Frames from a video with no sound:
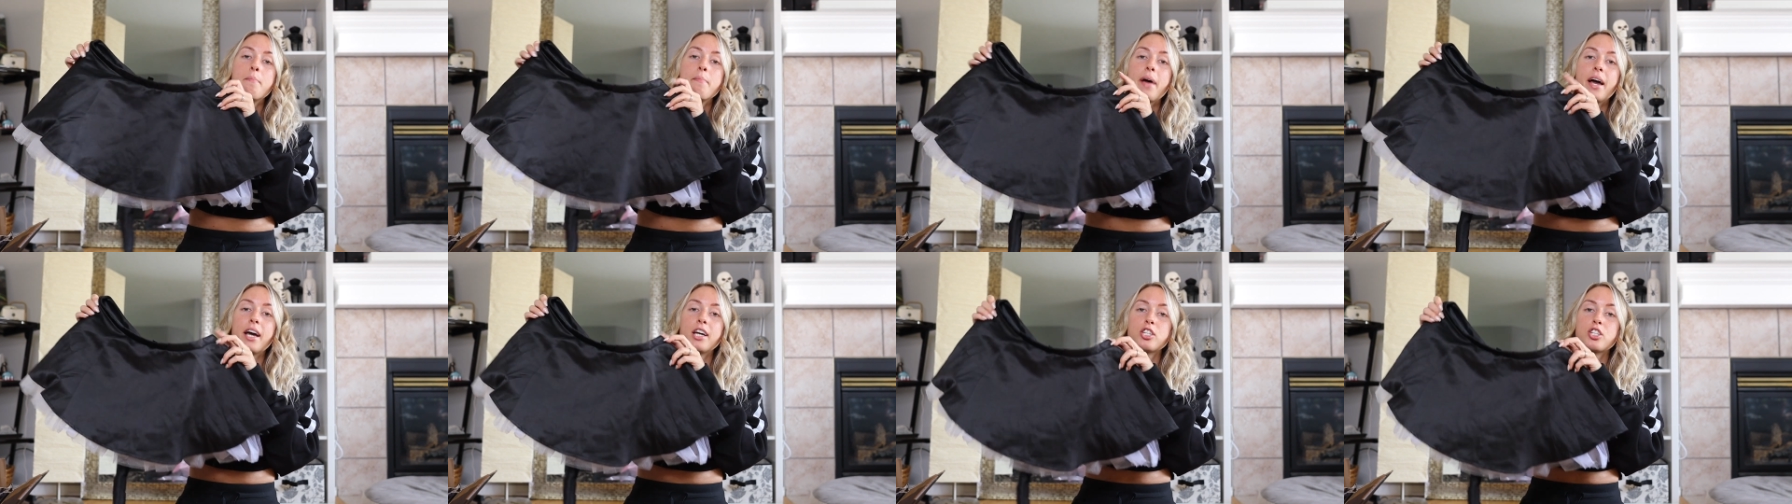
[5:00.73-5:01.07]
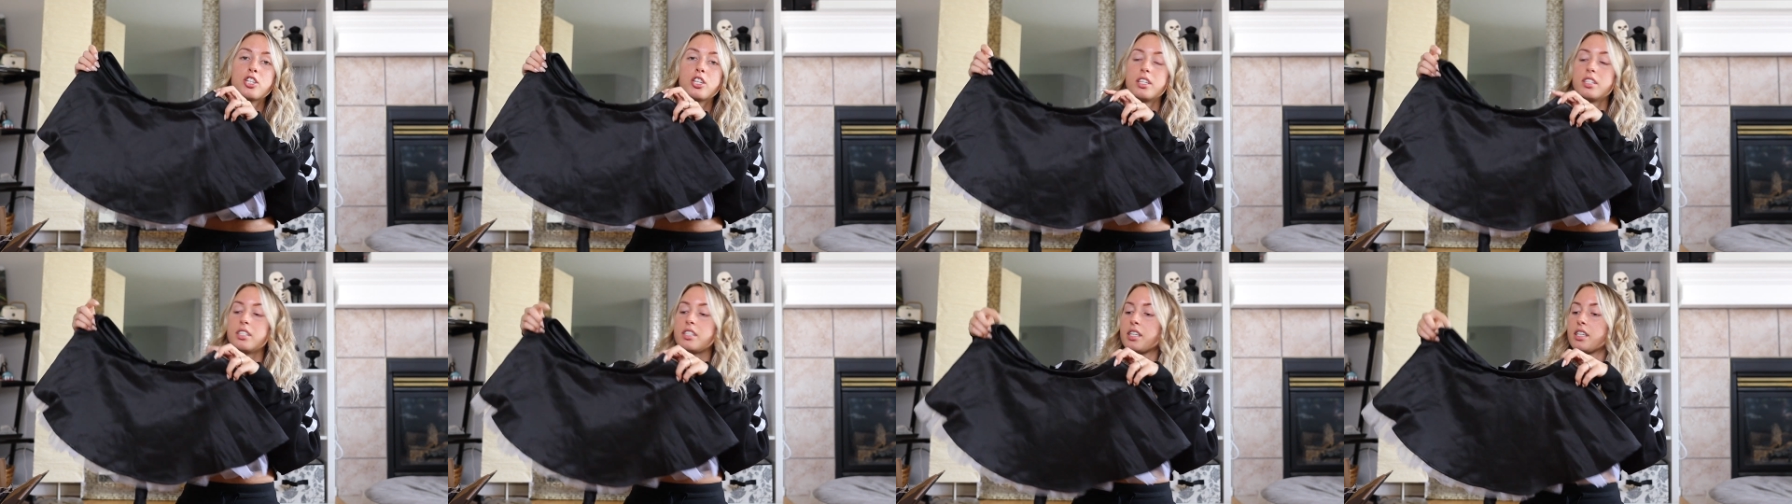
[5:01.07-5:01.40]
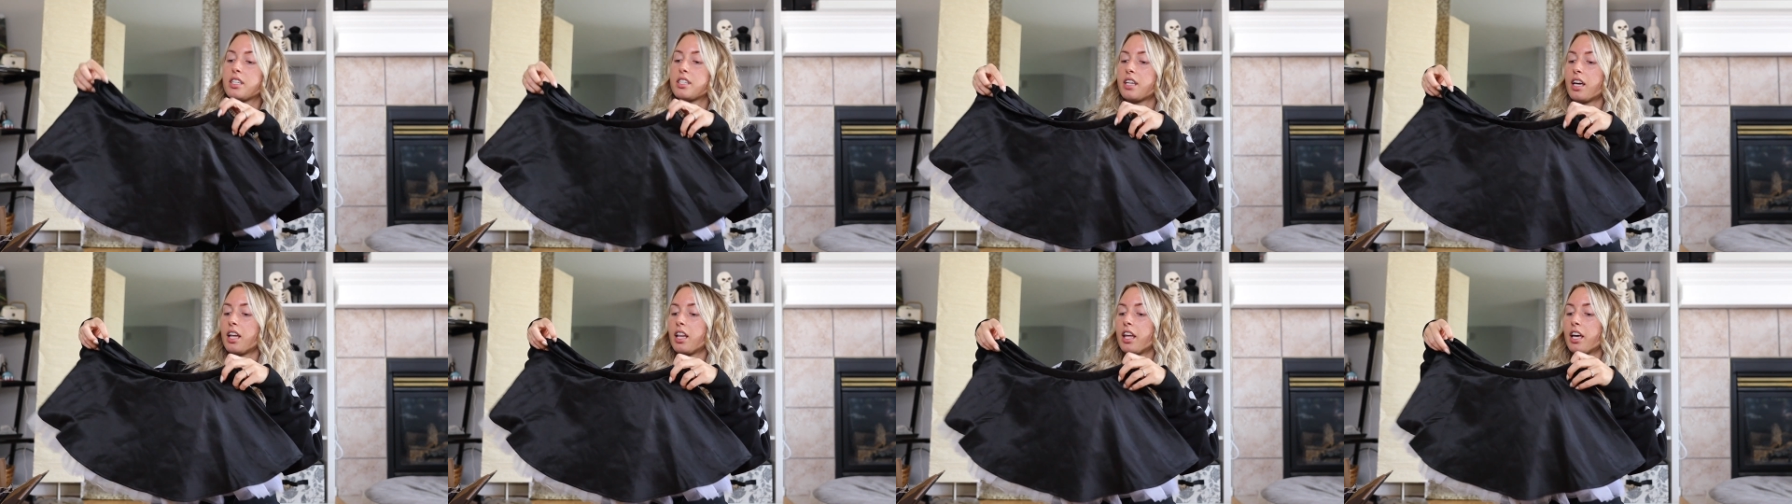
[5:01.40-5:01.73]
mesh
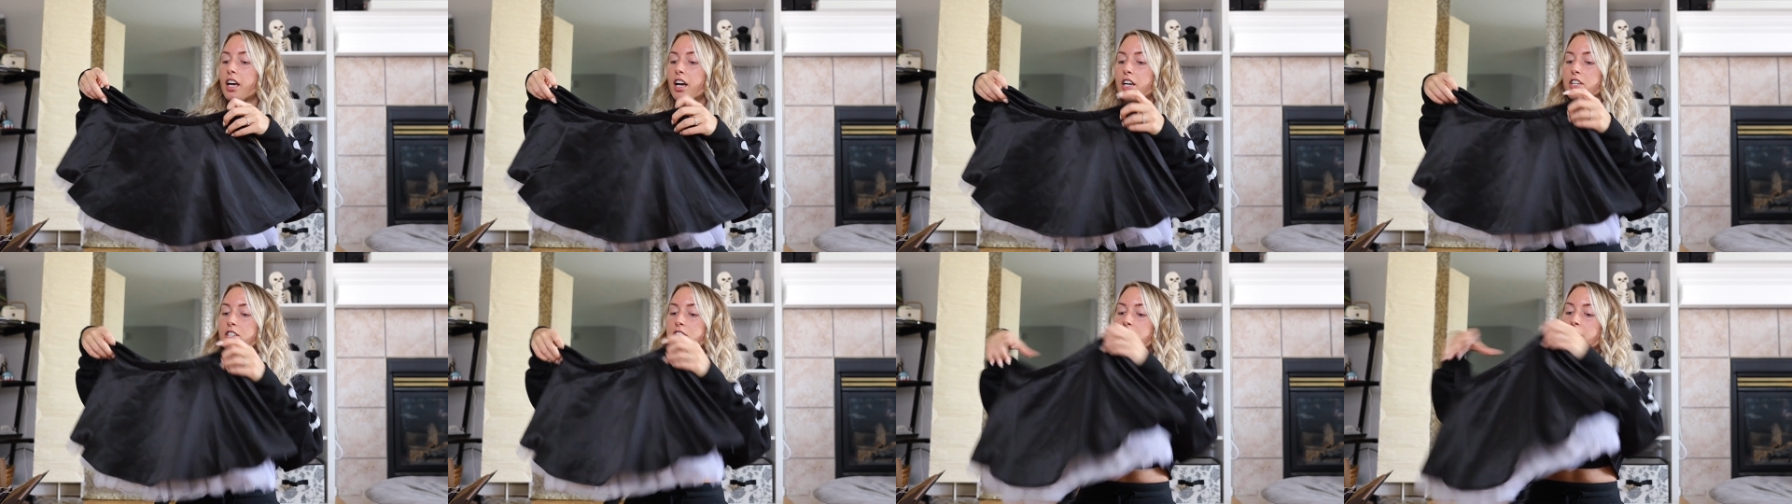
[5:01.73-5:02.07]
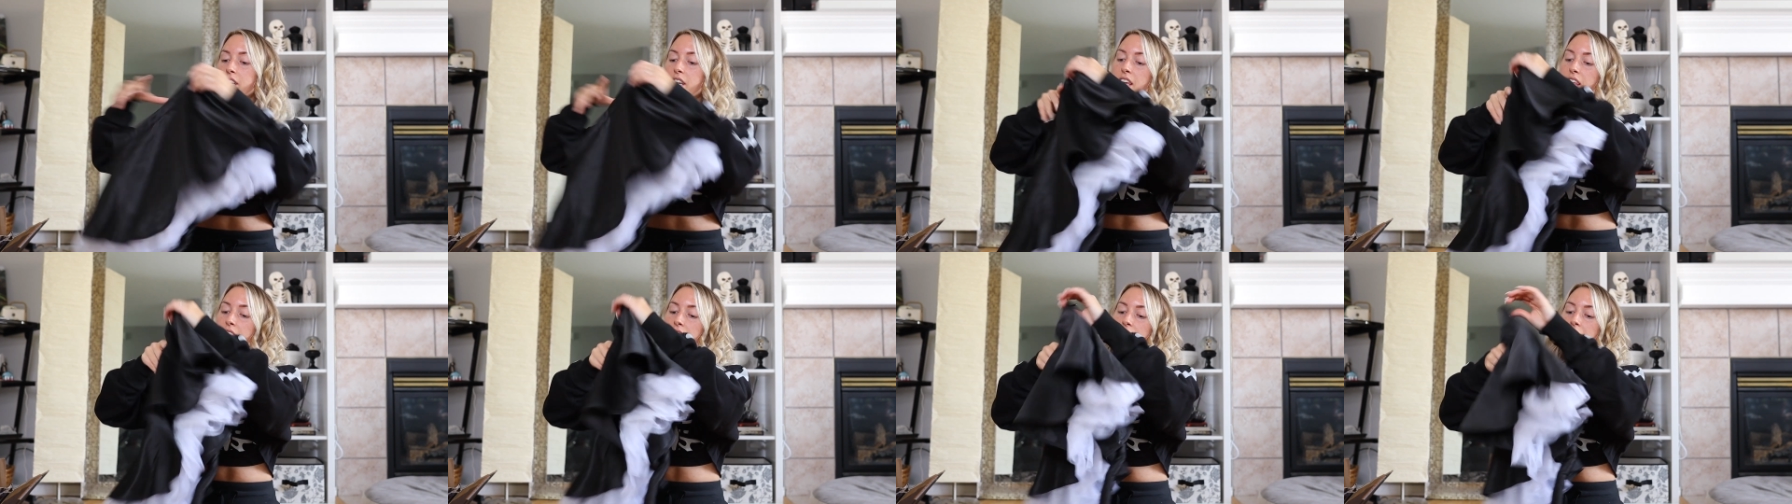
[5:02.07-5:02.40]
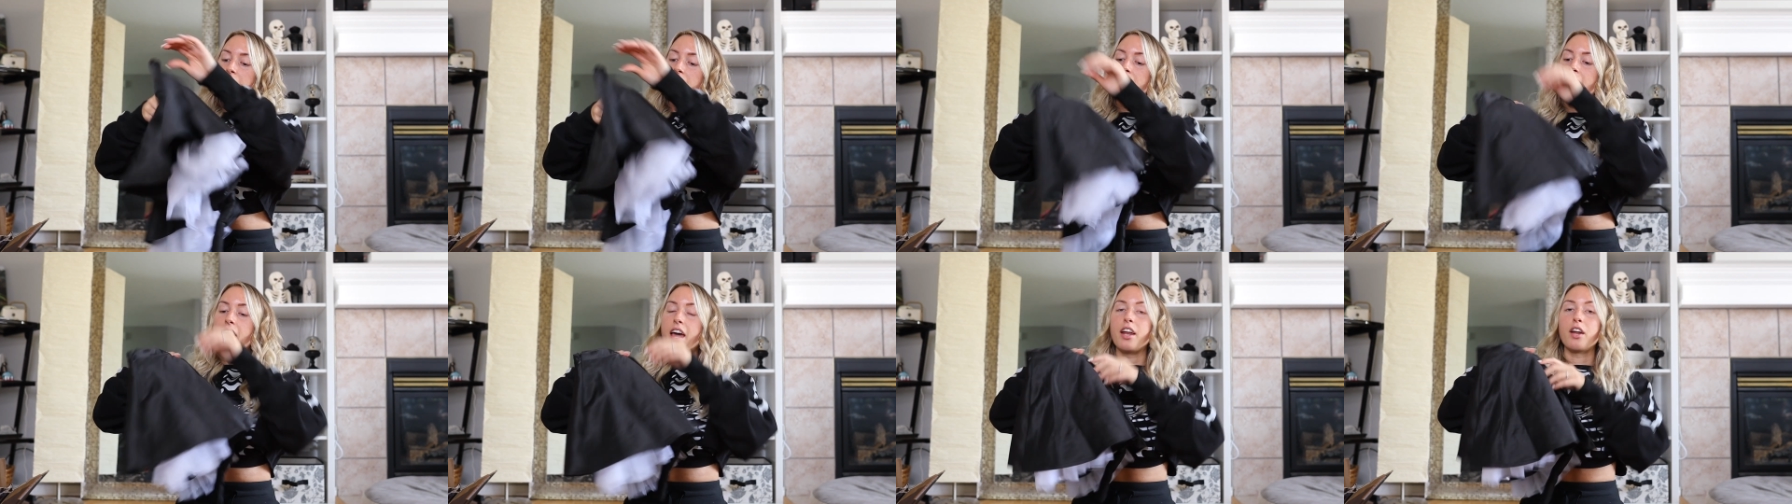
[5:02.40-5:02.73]
detailing underneath it.
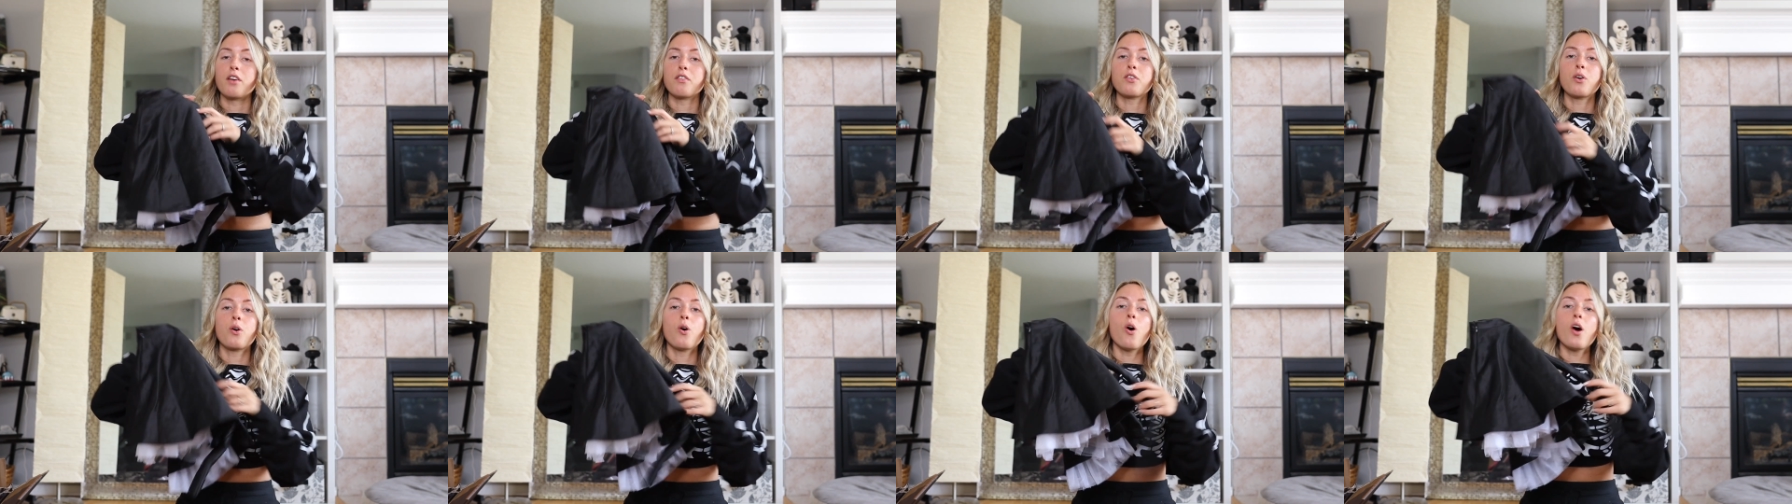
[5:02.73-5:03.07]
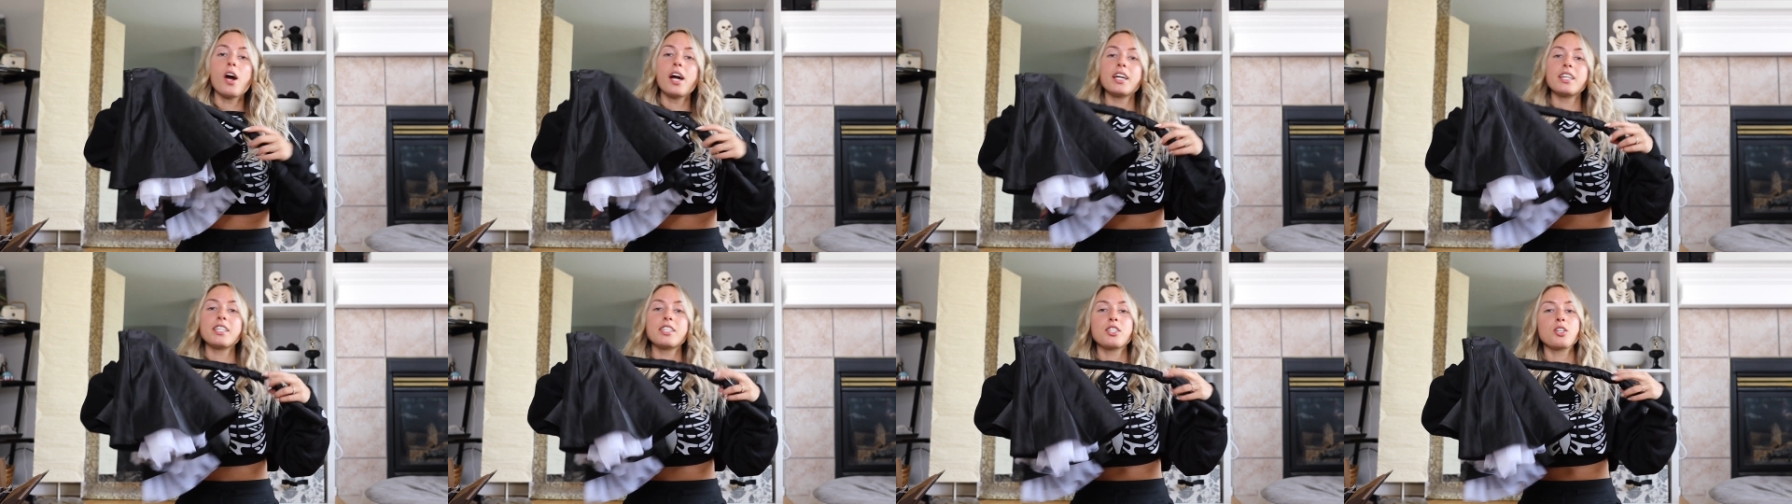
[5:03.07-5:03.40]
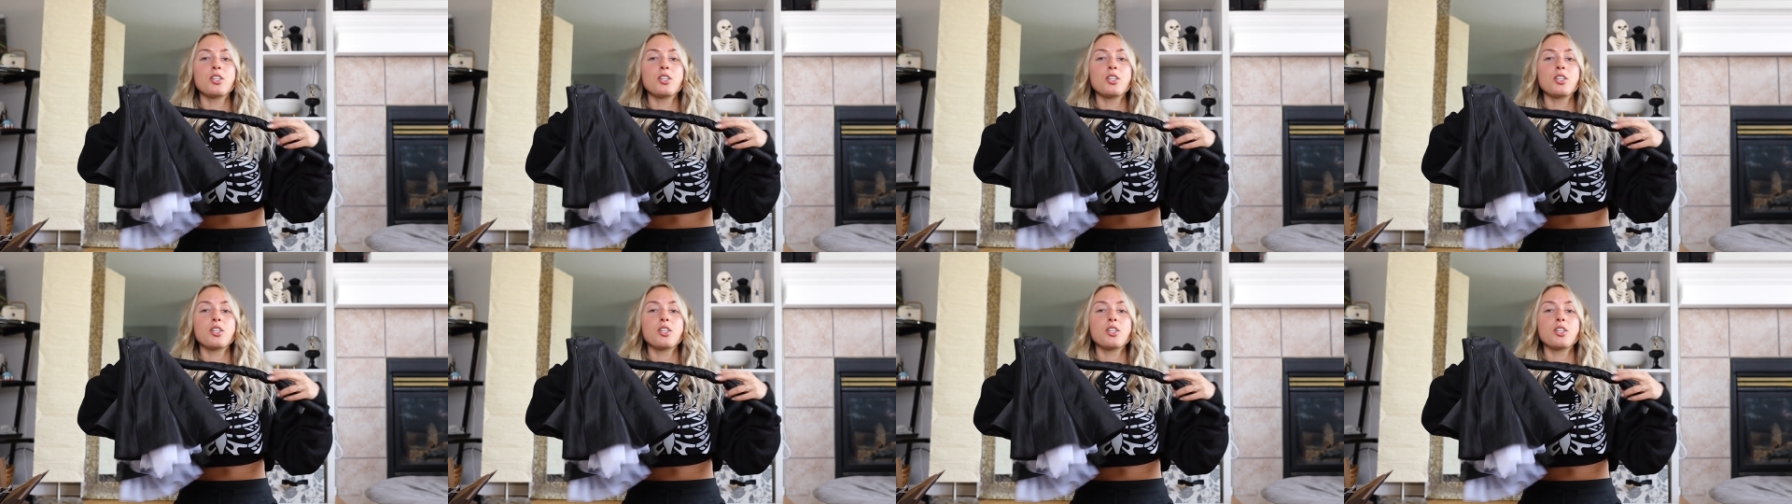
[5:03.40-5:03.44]
And of course